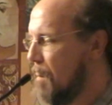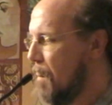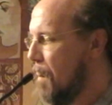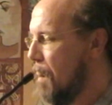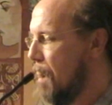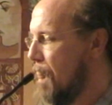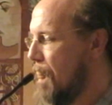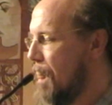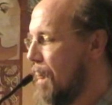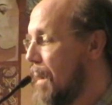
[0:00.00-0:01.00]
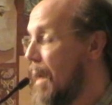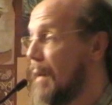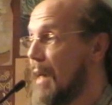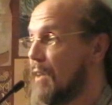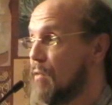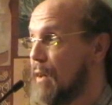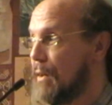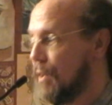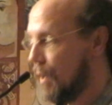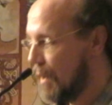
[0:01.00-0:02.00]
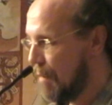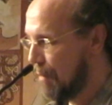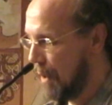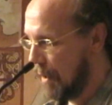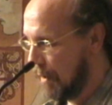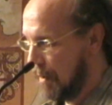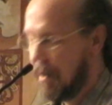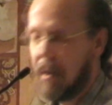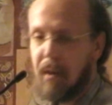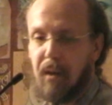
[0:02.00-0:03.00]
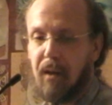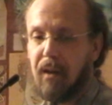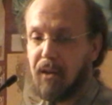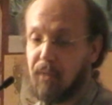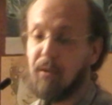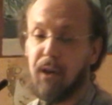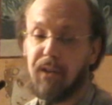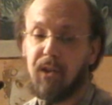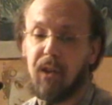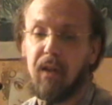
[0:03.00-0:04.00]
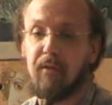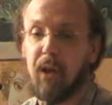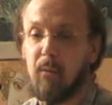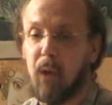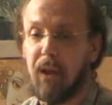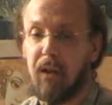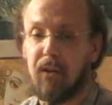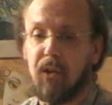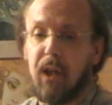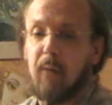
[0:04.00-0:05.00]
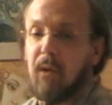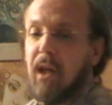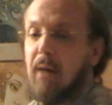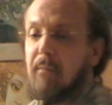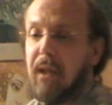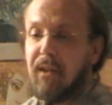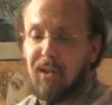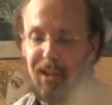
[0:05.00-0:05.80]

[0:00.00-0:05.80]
And that's very significant. It's very significant when you understand what that means.